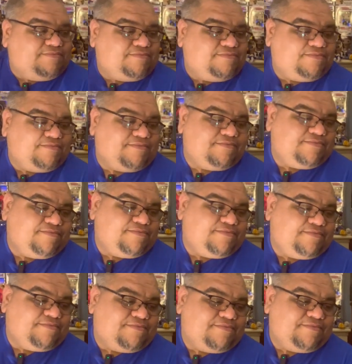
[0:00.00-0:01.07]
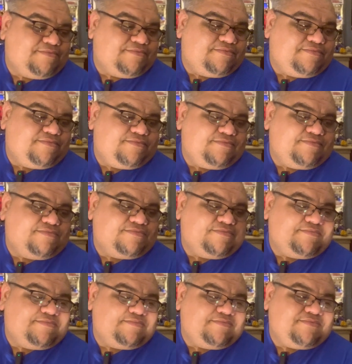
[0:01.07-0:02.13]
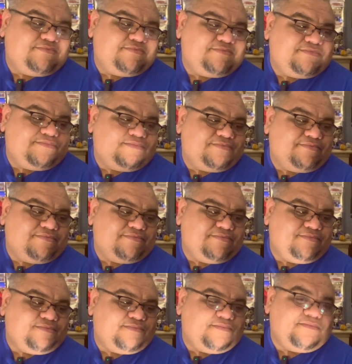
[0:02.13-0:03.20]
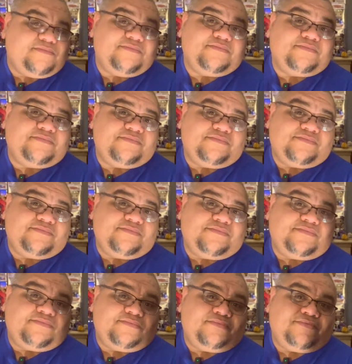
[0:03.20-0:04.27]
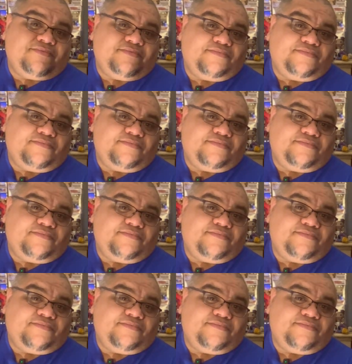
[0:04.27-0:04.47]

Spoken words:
No words are spoken by the person on screen.